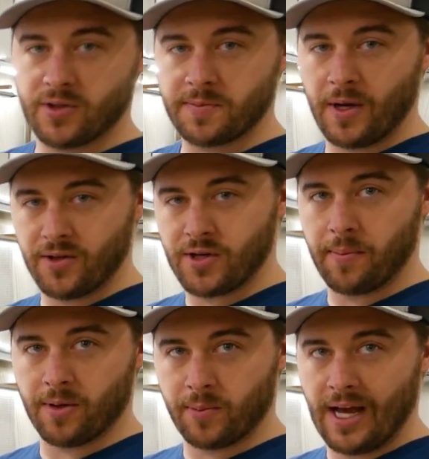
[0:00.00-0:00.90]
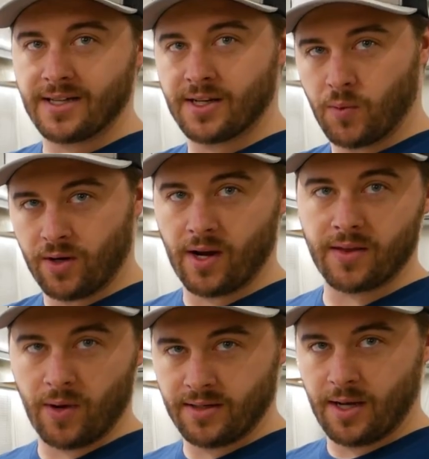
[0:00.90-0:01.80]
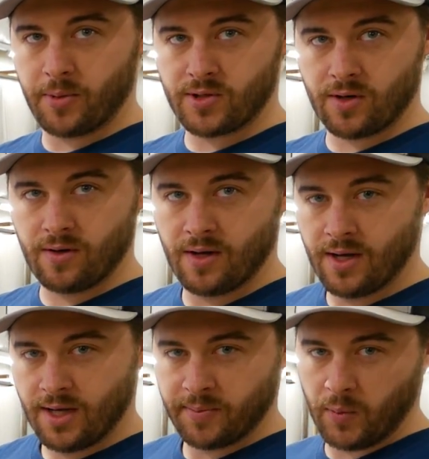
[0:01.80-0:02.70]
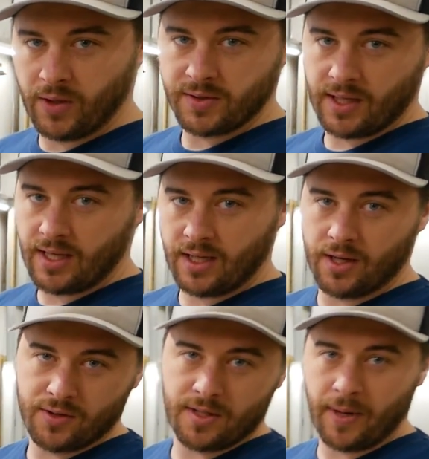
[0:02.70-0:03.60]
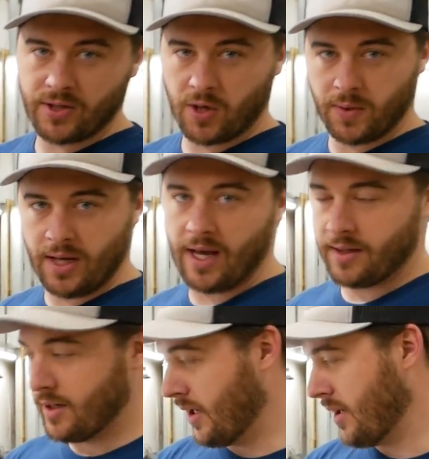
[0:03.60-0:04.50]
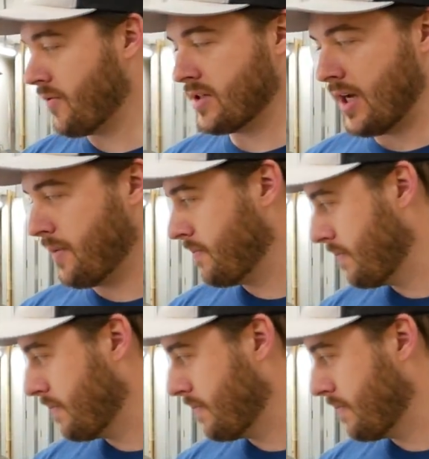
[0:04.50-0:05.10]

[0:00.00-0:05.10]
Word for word: just by the shape of the plastic when you're at the right temperature, but we use the heat gun just to make sure we're dialing it in every time.